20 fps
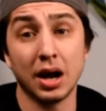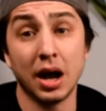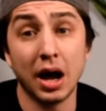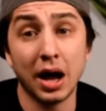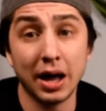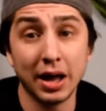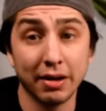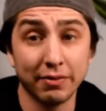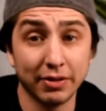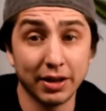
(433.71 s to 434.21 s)

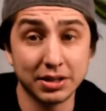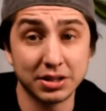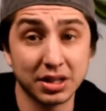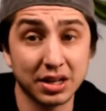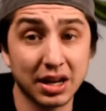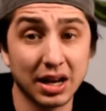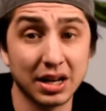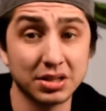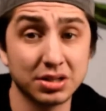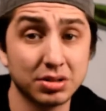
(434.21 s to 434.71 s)
I have lots
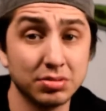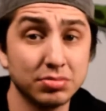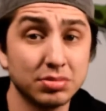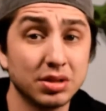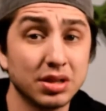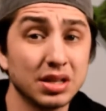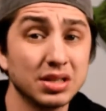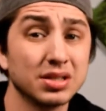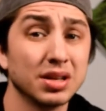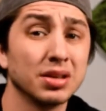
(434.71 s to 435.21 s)
of costumes,
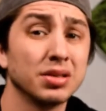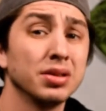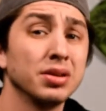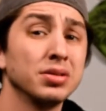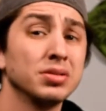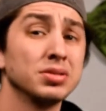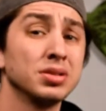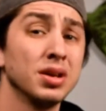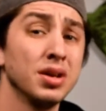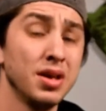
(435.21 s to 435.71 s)
things like
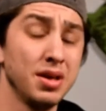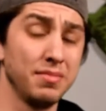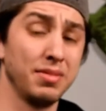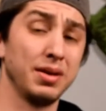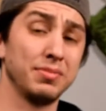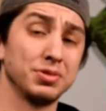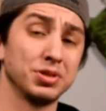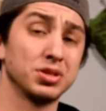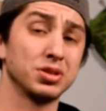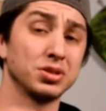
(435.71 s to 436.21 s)
those,
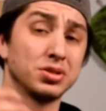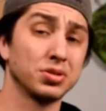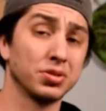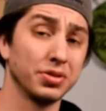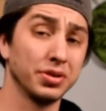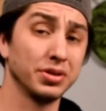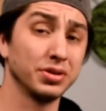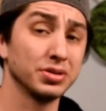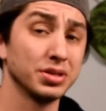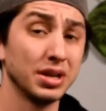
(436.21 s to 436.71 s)
maybe
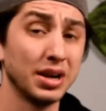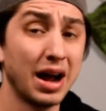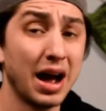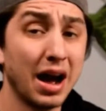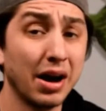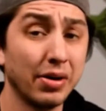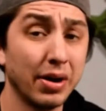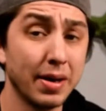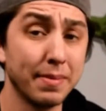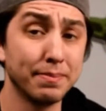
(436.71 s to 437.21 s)
tutorials on
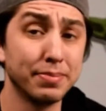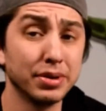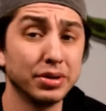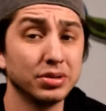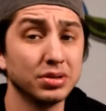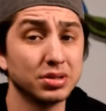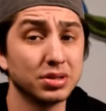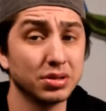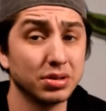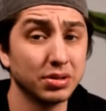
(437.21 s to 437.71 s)
how I
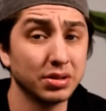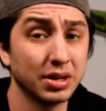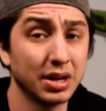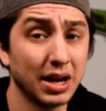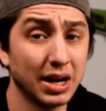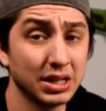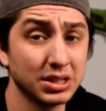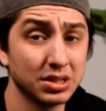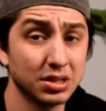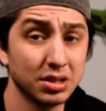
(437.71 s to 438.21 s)
built certain
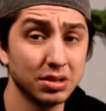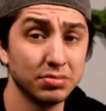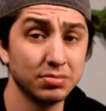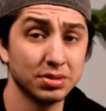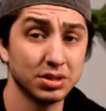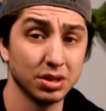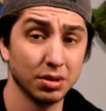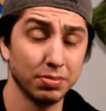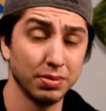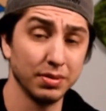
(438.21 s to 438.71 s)

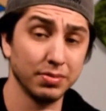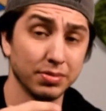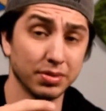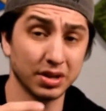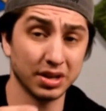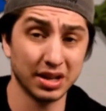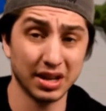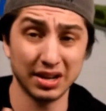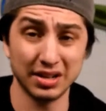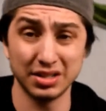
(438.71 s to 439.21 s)
costumes so people
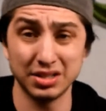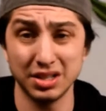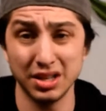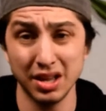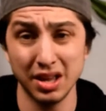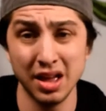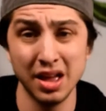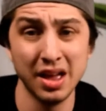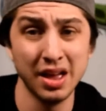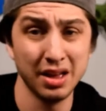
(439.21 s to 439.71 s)
can kind of
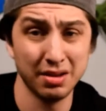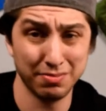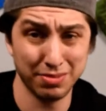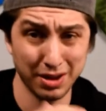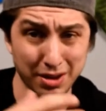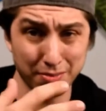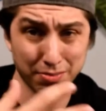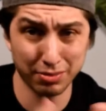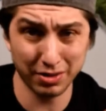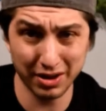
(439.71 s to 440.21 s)
see,
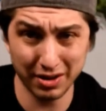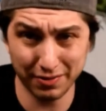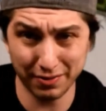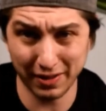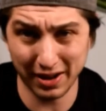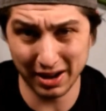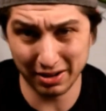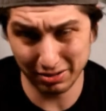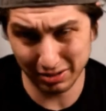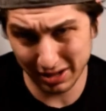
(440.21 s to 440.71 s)
be a brief
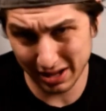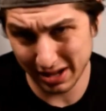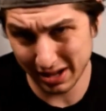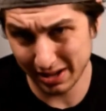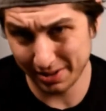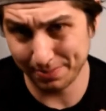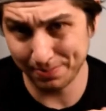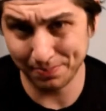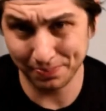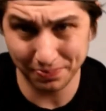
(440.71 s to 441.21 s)

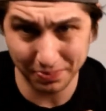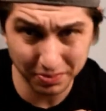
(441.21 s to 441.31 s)
outline